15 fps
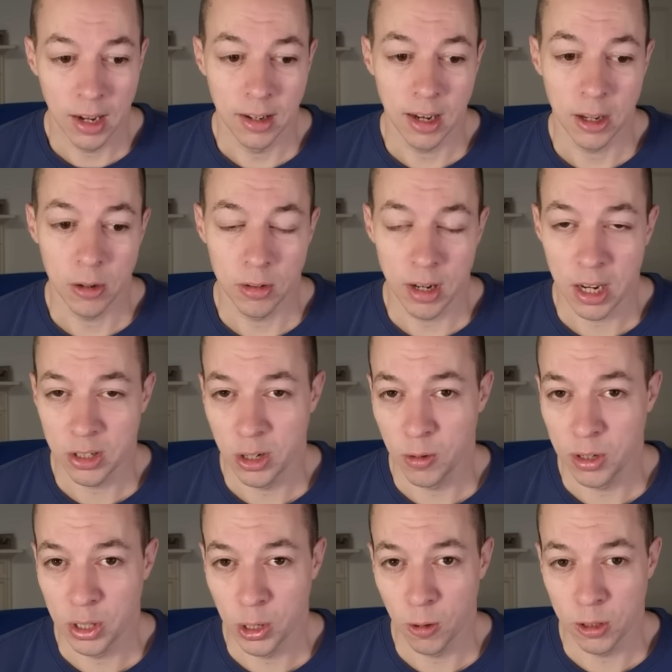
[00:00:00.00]
Now, your national
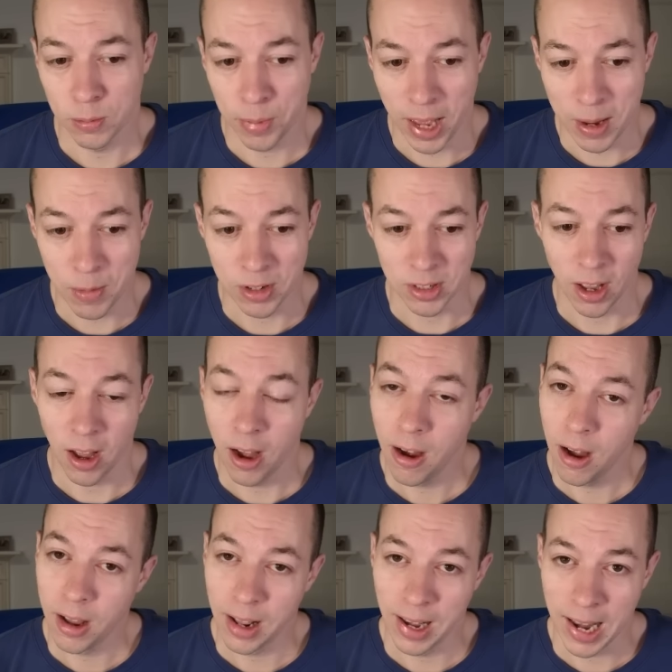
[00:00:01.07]
insurance payments
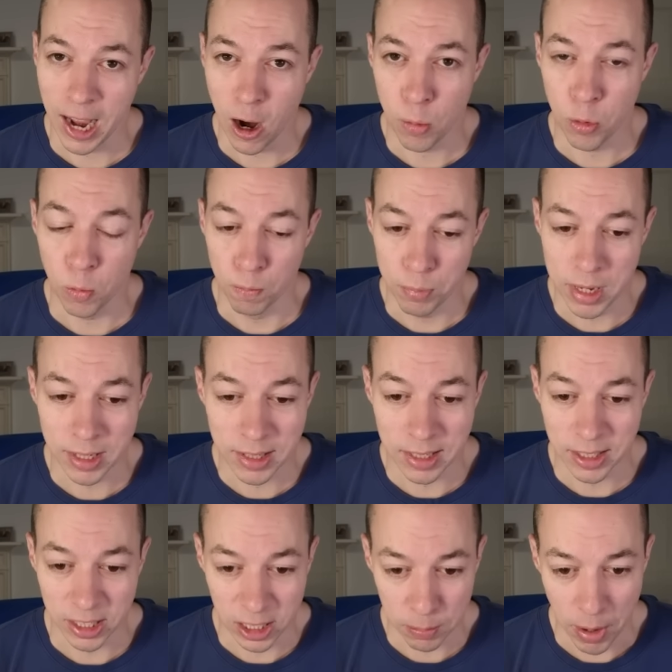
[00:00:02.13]
are an allowable
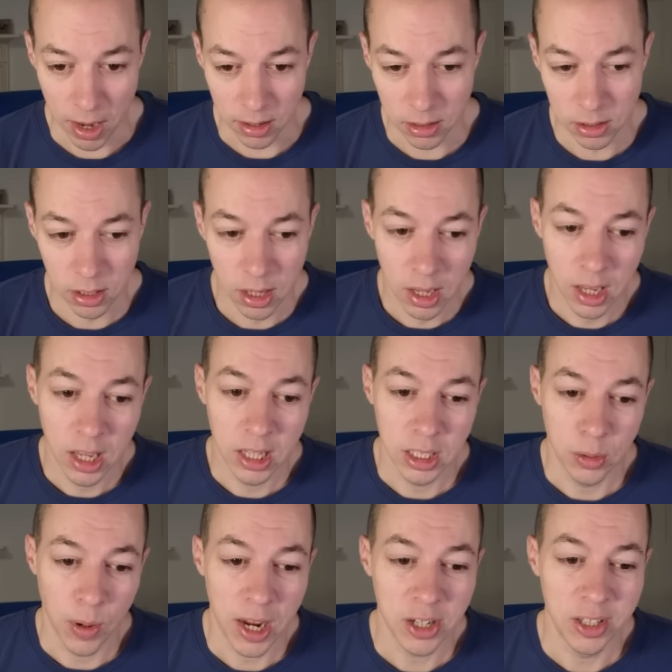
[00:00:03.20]
business expense,
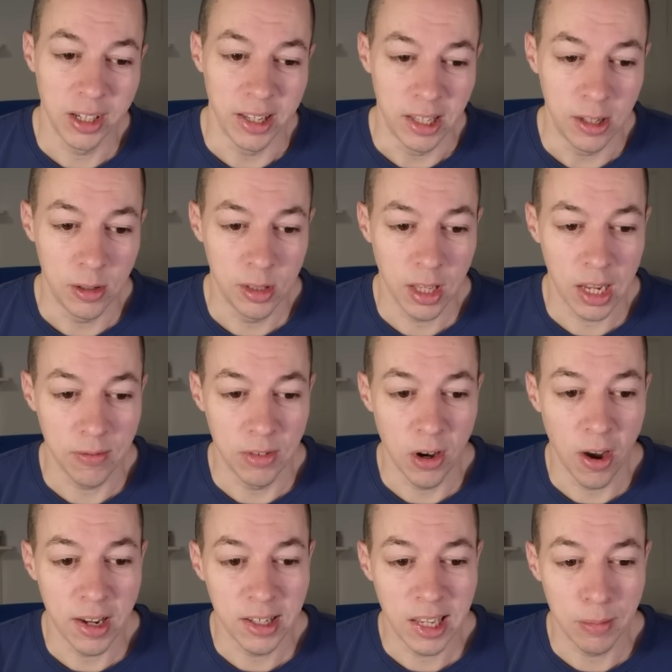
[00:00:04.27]
so actually you save
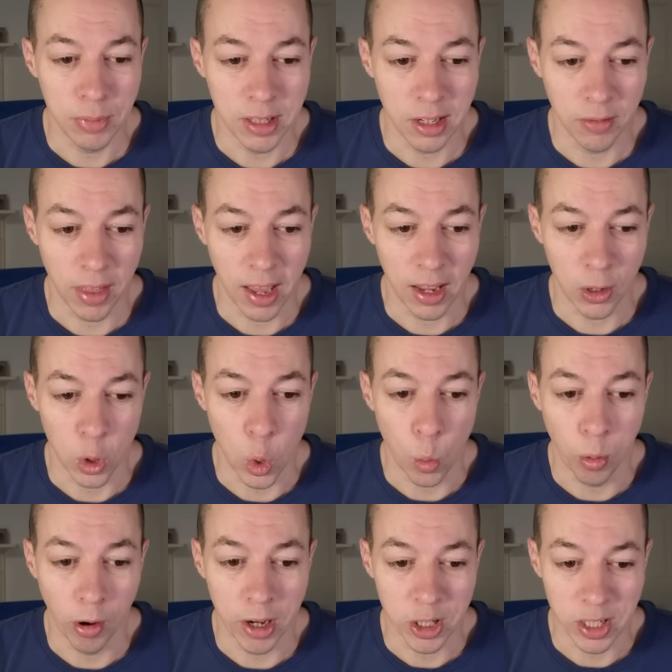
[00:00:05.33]
19% of that in
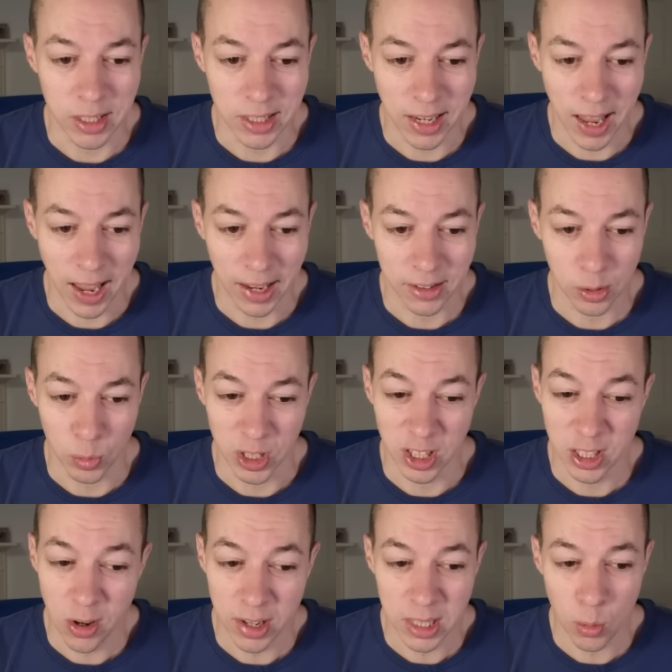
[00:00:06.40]
corporation tax, which is
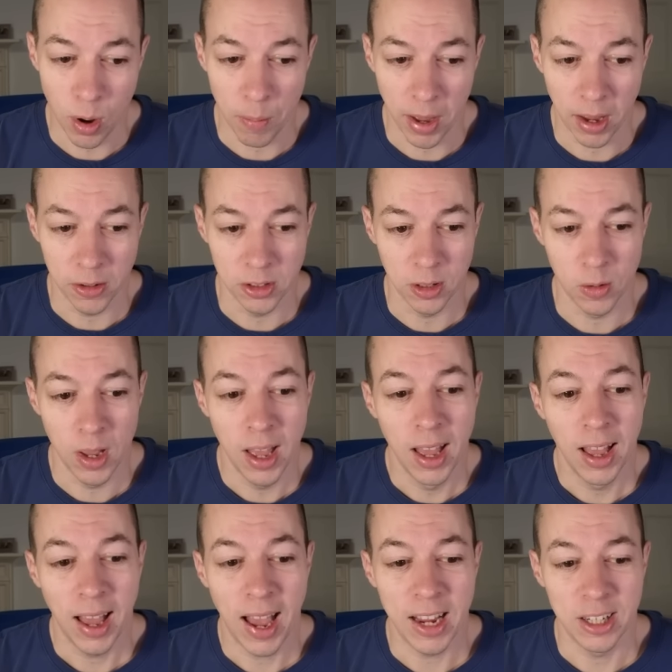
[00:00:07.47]
£91. So
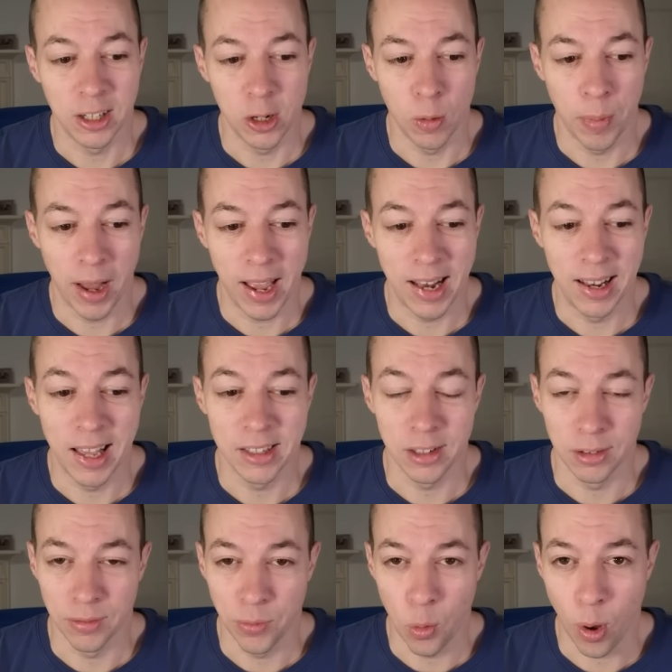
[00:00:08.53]
actually you're paying less
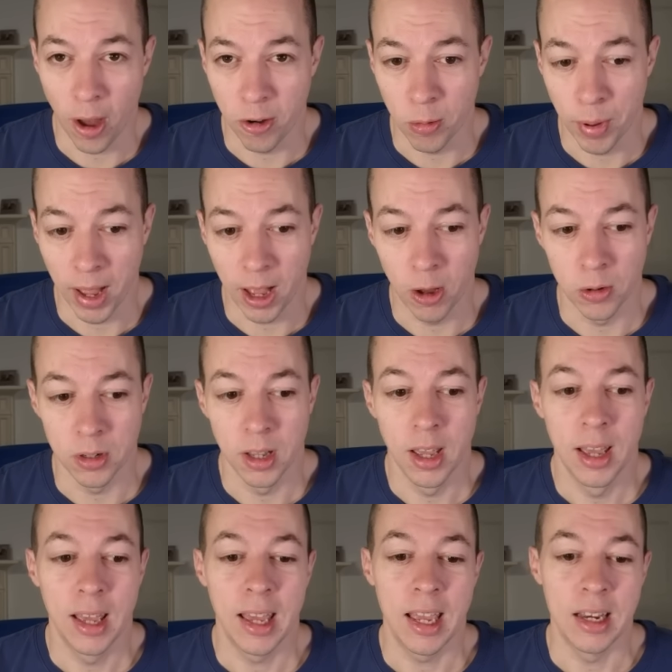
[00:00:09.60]
than £400
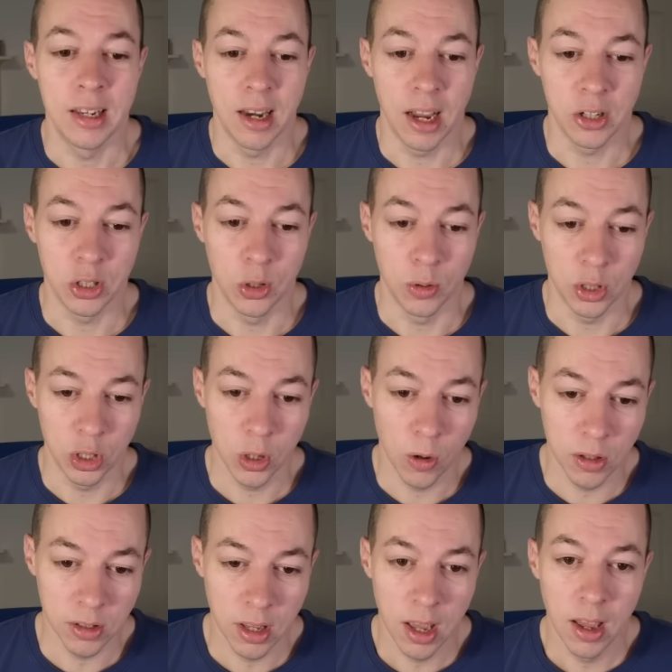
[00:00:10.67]
in national
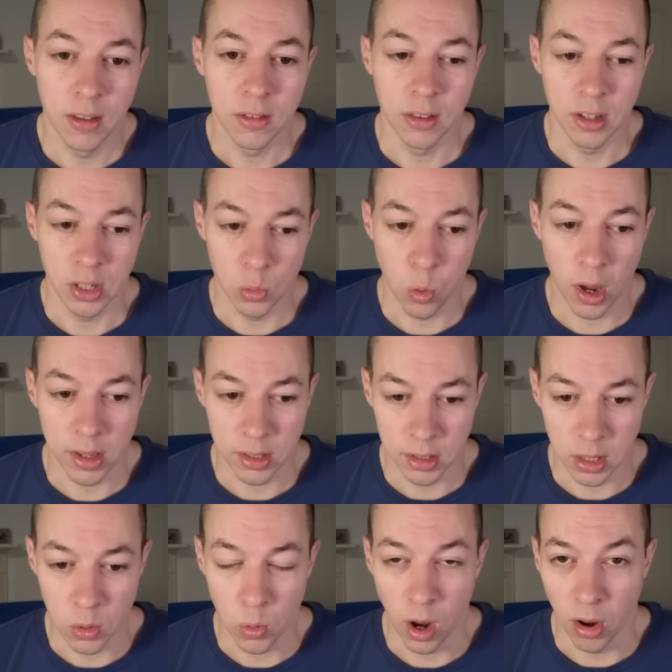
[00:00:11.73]
insurance. So this is why it's
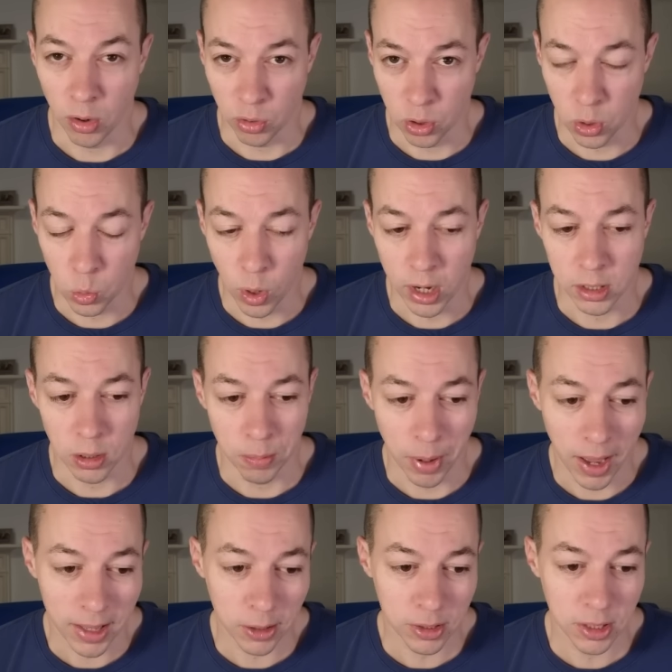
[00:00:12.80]
still a good way to
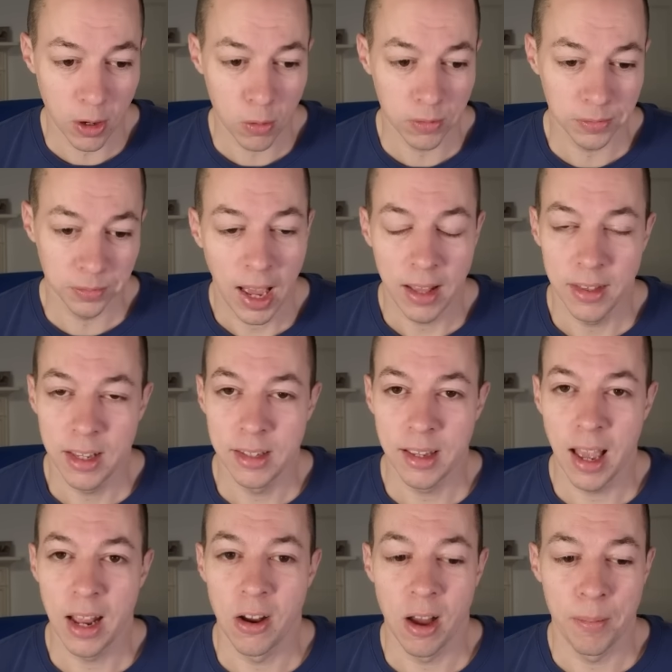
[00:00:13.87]
pay yourself. And these
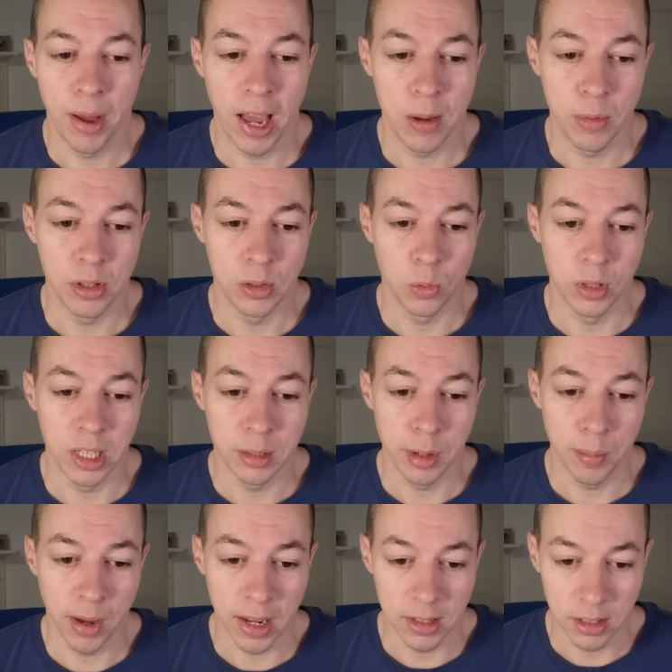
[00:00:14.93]
NI payments will need to be
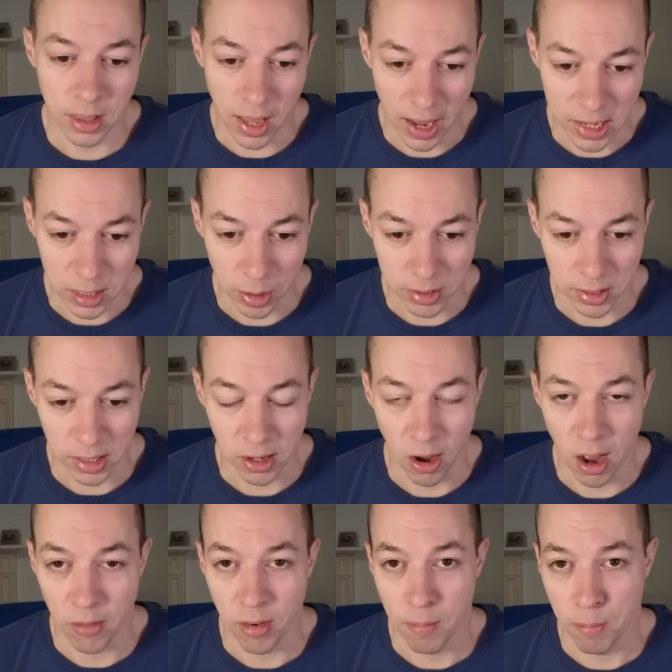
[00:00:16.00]
made to the HMRC
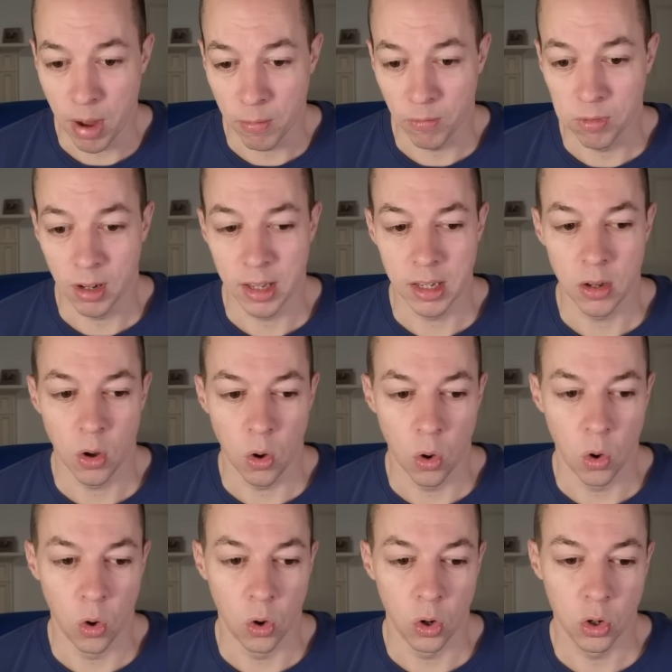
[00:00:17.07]
either monthly
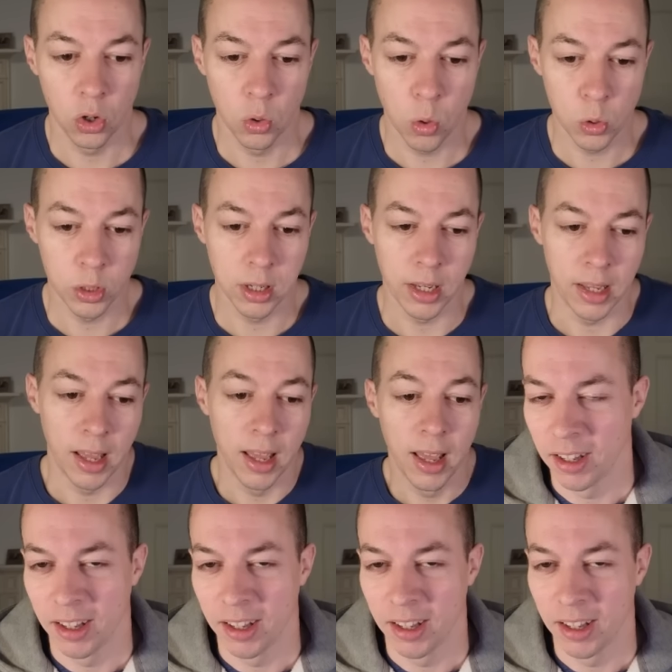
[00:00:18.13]
or quarterly.